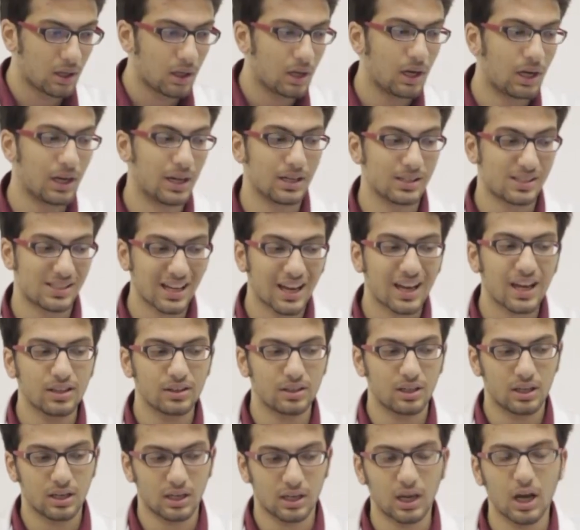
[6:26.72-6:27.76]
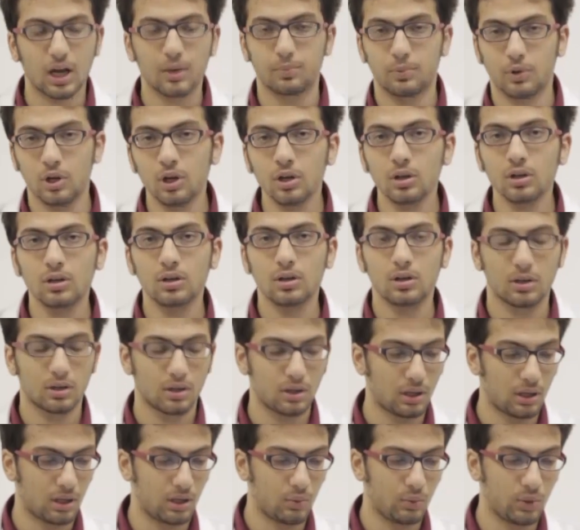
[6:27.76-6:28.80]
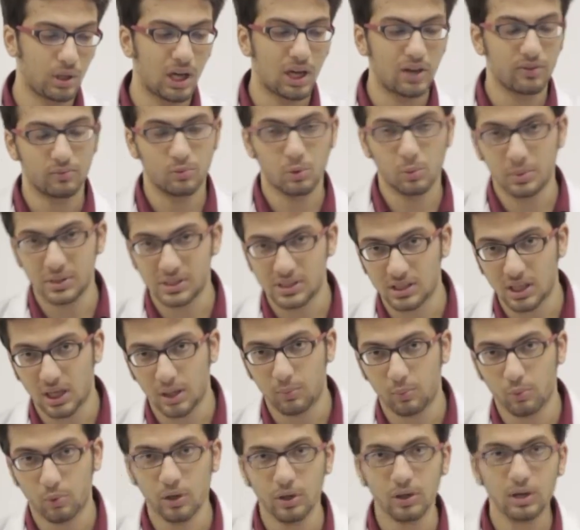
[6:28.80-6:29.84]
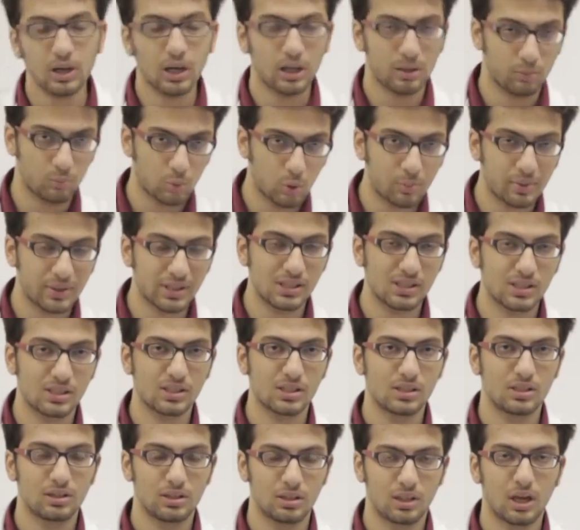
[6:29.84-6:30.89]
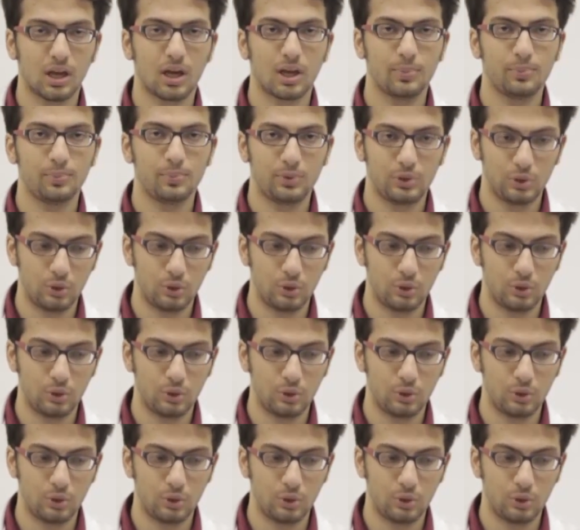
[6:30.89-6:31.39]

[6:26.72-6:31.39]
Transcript: Uh, second degree heart block, uh, we have Mobitz type 1 and Mobitz type